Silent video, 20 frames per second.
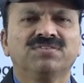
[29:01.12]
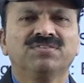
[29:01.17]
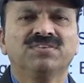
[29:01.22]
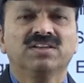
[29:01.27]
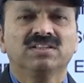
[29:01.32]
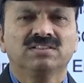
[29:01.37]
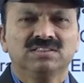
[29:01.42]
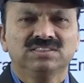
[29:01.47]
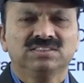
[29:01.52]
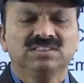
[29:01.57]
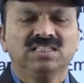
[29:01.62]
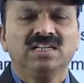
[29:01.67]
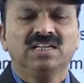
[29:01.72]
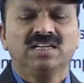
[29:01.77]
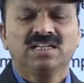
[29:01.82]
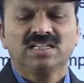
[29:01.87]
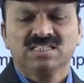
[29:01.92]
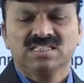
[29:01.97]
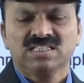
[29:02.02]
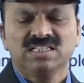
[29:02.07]
for this.
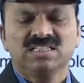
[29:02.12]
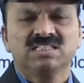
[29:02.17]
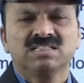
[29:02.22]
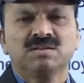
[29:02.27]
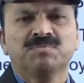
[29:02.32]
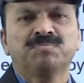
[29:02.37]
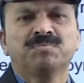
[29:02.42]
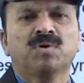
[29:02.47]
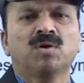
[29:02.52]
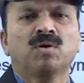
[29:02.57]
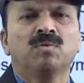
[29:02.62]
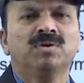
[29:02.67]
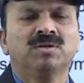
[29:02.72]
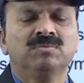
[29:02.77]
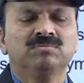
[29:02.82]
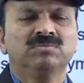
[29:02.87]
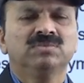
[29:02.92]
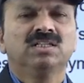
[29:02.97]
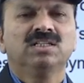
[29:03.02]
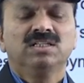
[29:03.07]
Illiteracy is a
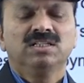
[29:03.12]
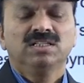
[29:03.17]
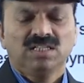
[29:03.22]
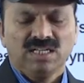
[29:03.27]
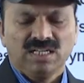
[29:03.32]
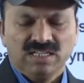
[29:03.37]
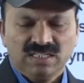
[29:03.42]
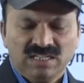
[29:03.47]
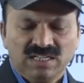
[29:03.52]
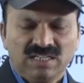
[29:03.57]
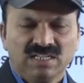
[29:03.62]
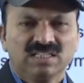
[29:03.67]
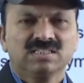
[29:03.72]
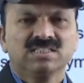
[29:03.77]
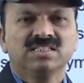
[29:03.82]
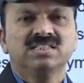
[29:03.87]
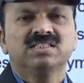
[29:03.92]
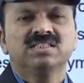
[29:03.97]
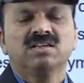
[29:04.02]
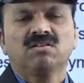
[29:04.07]
problem.
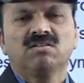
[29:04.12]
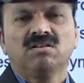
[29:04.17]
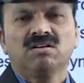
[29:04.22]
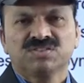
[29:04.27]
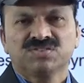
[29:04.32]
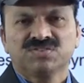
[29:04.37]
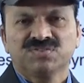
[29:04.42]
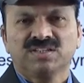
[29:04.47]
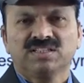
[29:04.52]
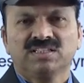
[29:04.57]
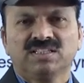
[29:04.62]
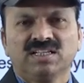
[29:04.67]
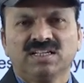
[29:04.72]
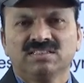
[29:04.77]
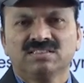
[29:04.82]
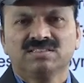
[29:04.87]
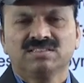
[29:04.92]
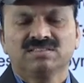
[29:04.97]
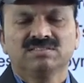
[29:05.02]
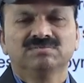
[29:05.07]
Illiteracy is a cause for that.